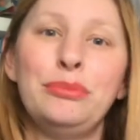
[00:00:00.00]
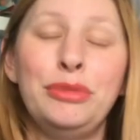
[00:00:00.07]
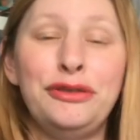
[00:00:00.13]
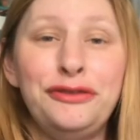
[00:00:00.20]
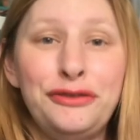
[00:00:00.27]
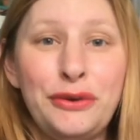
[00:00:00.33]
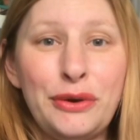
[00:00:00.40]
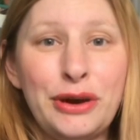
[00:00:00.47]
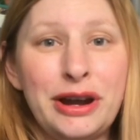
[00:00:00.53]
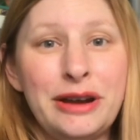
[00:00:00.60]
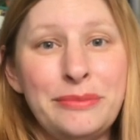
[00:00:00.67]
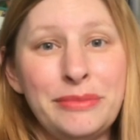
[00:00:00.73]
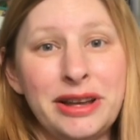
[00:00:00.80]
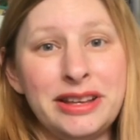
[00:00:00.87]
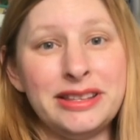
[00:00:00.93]

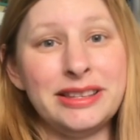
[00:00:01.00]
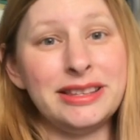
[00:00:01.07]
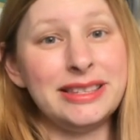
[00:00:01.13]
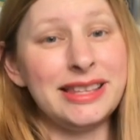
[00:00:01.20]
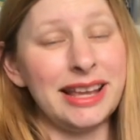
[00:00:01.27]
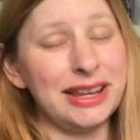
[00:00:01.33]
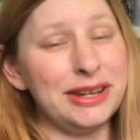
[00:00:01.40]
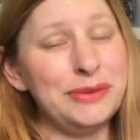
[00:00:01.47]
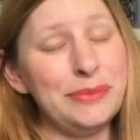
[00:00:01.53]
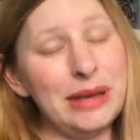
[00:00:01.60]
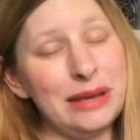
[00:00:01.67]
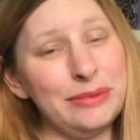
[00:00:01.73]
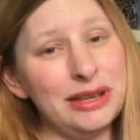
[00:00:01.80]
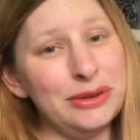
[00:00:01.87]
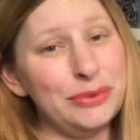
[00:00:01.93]
Before my second
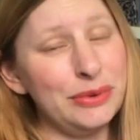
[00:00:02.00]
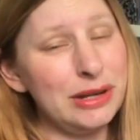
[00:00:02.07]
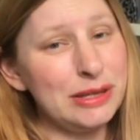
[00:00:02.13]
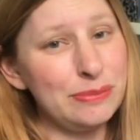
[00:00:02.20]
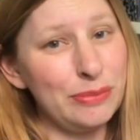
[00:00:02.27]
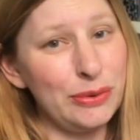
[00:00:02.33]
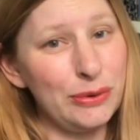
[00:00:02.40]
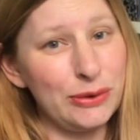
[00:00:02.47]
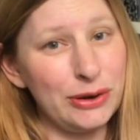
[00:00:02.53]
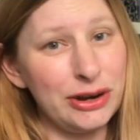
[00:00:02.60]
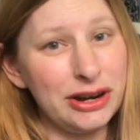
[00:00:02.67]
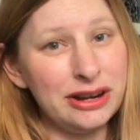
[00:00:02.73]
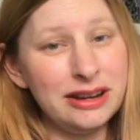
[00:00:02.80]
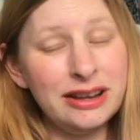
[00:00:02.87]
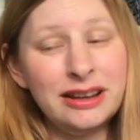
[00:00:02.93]
baby was
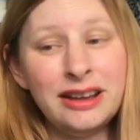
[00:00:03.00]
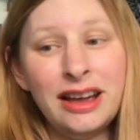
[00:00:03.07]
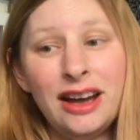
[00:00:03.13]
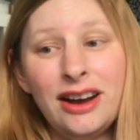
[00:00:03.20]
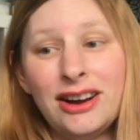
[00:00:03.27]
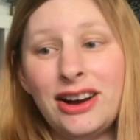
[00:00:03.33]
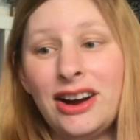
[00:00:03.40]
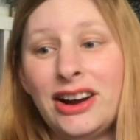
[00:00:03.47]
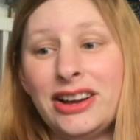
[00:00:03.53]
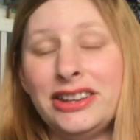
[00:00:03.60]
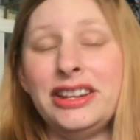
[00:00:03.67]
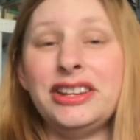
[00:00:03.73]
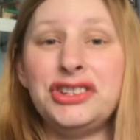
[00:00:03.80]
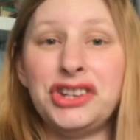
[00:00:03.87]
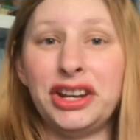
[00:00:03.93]
born
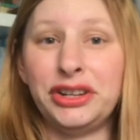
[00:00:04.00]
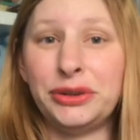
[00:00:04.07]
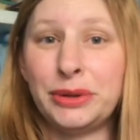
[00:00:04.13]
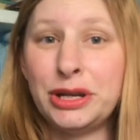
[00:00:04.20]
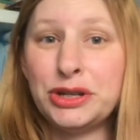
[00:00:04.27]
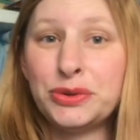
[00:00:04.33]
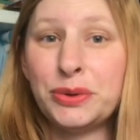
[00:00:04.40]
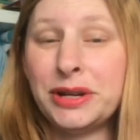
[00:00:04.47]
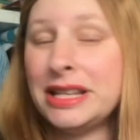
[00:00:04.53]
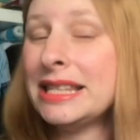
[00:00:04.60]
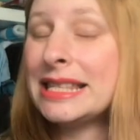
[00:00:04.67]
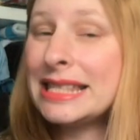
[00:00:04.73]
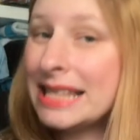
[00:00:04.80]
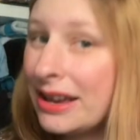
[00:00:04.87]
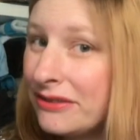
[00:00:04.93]
on January
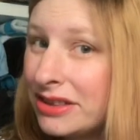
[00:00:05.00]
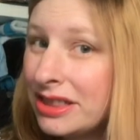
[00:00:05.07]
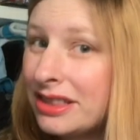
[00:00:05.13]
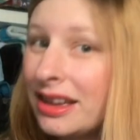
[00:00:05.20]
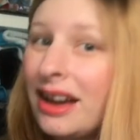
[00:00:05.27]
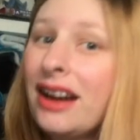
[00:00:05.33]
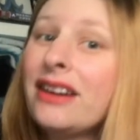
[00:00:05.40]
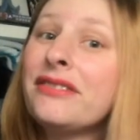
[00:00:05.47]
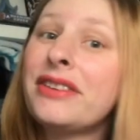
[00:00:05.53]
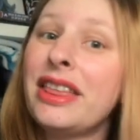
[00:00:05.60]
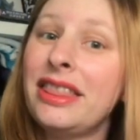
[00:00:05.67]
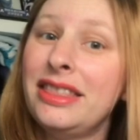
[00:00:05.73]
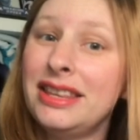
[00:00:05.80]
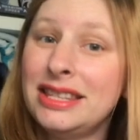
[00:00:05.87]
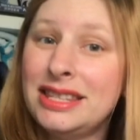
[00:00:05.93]
27th of
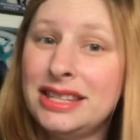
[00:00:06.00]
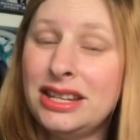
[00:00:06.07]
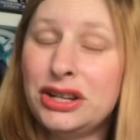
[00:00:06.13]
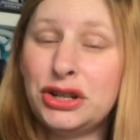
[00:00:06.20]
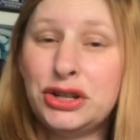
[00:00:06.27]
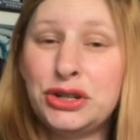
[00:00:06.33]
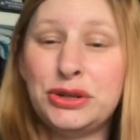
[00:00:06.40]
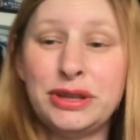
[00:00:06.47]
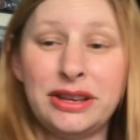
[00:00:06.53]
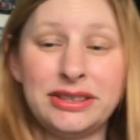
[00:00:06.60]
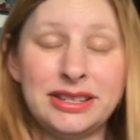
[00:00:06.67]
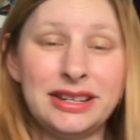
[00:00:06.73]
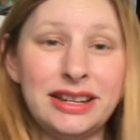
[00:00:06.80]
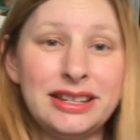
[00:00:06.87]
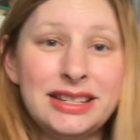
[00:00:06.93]
this year,
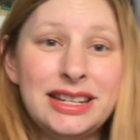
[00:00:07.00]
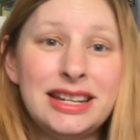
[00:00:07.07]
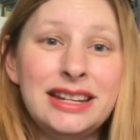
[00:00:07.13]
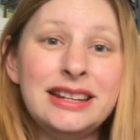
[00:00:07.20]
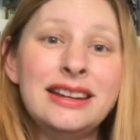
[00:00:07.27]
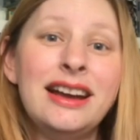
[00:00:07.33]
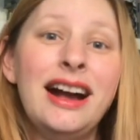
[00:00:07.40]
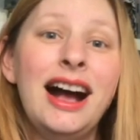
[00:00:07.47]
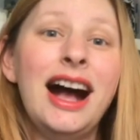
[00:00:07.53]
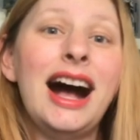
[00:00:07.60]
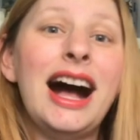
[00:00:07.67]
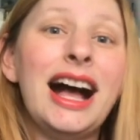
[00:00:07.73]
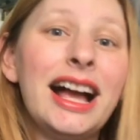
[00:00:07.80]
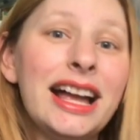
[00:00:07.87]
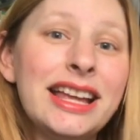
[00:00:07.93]
2019,
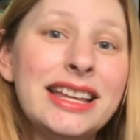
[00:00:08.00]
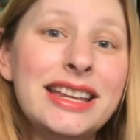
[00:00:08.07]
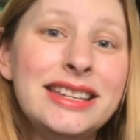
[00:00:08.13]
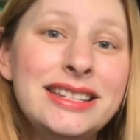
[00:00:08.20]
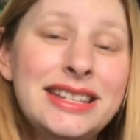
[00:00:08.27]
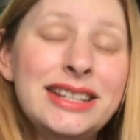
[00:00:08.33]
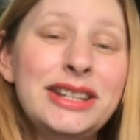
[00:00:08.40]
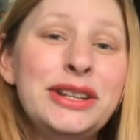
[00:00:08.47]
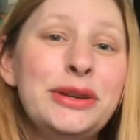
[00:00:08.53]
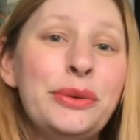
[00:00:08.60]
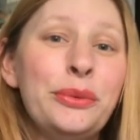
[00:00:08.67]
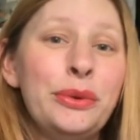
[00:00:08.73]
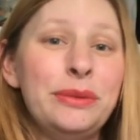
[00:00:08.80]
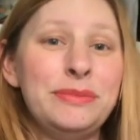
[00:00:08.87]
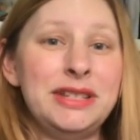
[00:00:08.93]
I did
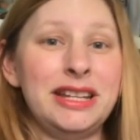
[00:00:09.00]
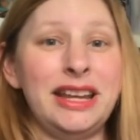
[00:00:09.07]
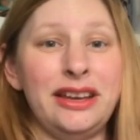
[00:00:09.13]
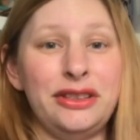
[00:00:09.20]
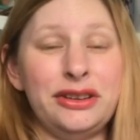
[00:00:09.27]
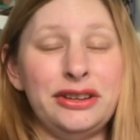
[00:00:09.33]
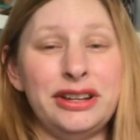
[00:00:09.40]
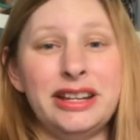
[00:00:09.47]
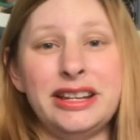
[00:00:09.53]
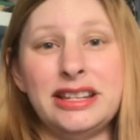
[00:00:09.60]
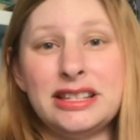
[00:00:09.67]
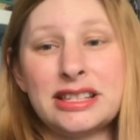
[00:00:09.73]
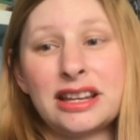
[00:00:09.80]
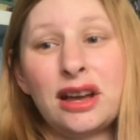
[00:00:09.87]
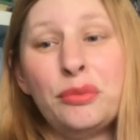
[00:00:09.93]
whip together
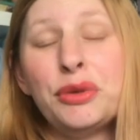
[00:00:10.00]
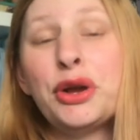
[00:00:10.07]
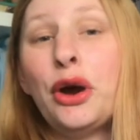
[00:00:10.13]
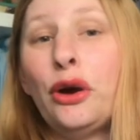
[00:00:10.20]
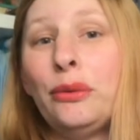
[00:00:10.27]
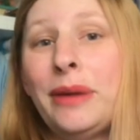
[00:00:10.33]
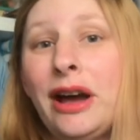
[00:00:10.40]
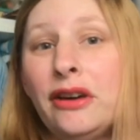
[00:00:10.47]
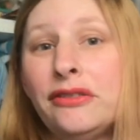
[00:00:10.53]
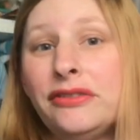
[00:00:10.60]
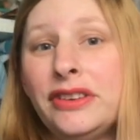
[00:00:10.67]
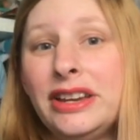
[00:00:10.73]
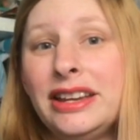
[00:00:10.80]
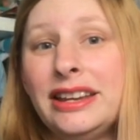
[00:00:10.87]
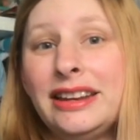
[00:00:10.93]
his coming home
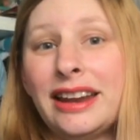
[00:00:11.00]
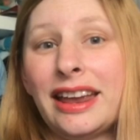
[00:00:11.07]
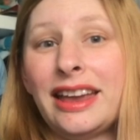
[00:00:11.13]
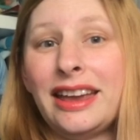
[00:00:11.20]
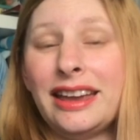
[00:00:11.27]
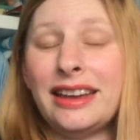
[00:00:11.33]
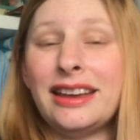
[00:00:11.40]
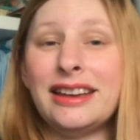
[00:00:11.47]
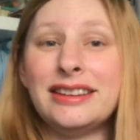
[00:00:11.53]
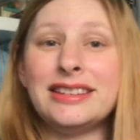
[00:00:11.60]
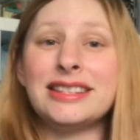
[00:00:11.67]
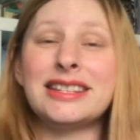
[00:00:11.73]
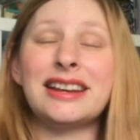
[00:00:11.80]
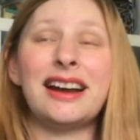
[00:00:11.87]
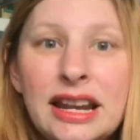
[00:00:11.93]
outfit,
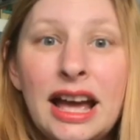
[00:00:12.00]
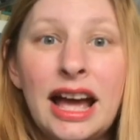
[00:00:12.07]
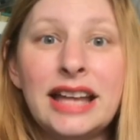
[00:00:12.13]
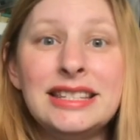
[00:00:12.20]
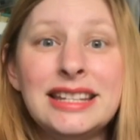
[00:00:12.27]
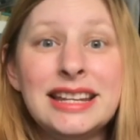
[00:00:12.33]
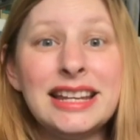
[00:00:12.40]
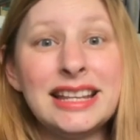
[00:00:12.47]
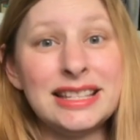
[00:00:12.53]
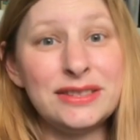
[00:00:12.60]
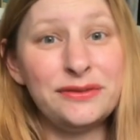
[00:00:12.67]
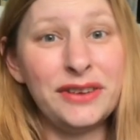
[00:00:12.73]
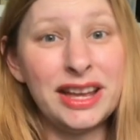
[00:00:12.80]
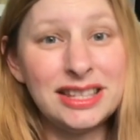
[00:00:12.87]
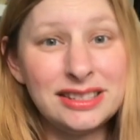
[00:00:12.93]
and I did it
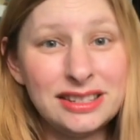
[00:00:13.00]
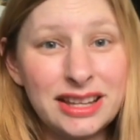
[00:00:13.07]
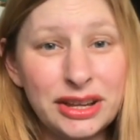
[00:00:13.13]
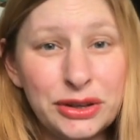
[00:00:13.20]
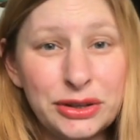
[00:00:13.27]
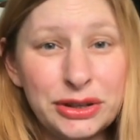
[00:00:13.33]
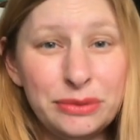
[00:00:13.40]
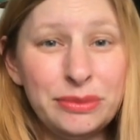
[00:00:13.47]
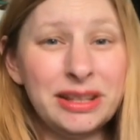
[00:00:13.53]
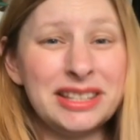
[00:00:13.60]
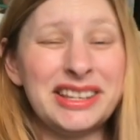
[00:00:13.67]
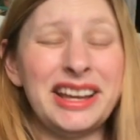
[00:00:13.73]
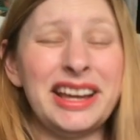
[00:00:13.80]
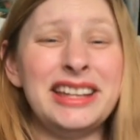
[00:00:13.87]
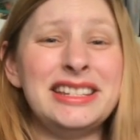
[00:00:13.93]
as fast as I could
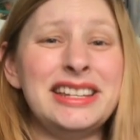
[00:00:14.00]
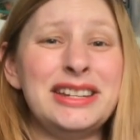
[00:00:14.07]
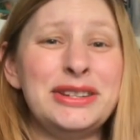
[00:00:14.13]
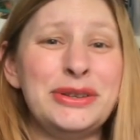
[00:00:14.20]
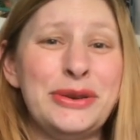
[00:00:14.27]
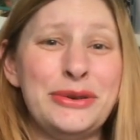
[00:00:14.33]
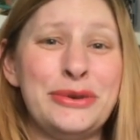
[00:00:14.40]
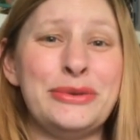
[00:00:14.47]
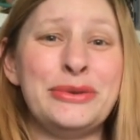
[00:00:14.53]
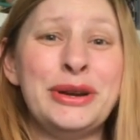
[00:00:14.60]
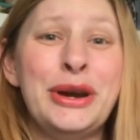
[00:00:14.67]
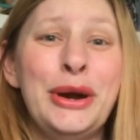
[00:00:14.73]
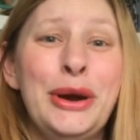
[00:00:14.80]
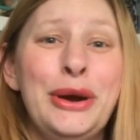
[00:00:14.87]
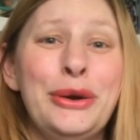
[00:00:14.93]
because I didn't know
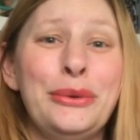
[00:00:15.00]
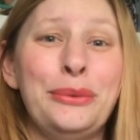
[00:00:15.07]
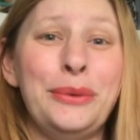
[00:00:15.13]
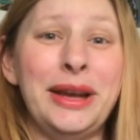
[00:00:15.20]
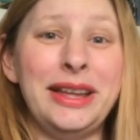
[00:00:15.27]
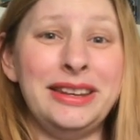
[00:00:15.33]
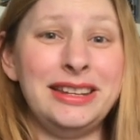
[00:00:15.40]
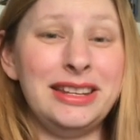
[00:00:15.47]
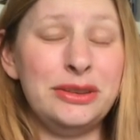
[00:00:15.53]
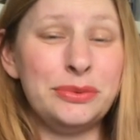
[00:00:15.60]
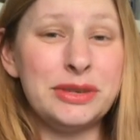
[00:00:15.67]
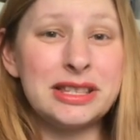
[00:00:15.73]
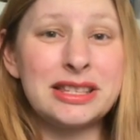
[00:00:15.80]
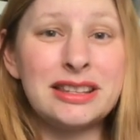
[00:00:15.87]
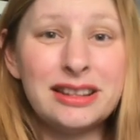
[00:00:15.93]
when he
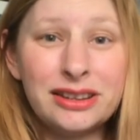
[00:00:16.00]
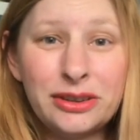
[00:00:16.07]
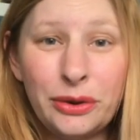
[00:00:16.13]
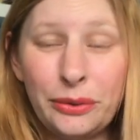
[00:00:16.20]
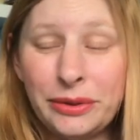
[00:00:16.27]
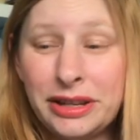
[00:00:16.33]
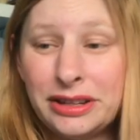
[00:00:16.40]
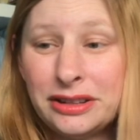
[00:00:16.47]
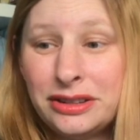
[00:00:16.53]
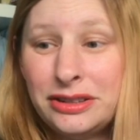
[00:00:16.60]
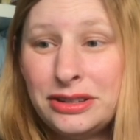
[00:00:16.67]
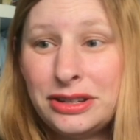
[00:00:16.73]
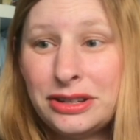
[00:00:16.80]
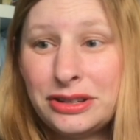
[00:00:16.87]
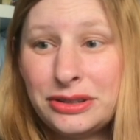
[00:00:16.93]
was going
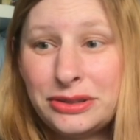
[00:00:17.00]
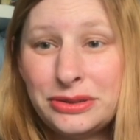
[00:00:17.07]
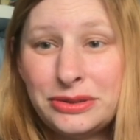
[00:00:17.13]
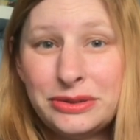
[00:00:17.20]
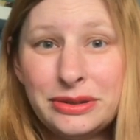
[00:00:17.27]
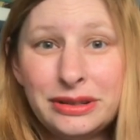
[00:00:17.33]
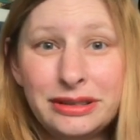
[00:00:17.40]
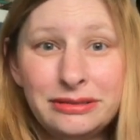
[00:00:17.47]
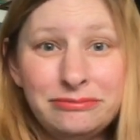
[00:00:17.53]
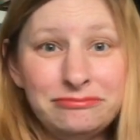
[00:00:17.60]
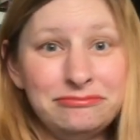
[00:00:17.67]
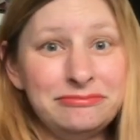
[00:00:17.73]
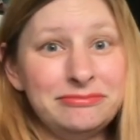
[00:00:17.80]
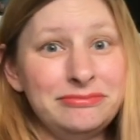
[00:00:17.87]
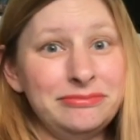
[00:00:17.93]
to
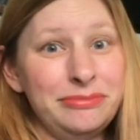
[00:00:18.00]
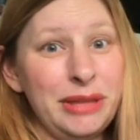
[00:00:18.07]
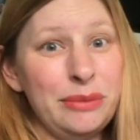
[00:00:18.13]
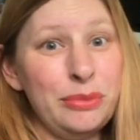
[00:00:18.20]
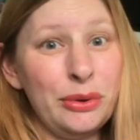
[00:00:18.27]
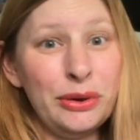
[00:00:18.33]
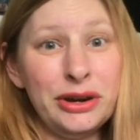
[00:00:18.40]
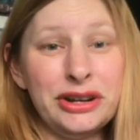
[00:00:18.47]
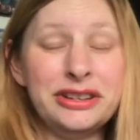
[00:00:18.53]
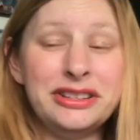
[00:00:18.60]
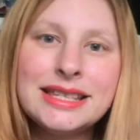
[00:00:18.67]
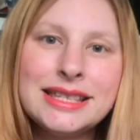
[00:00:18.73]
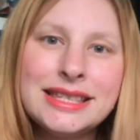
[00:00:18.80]
be born.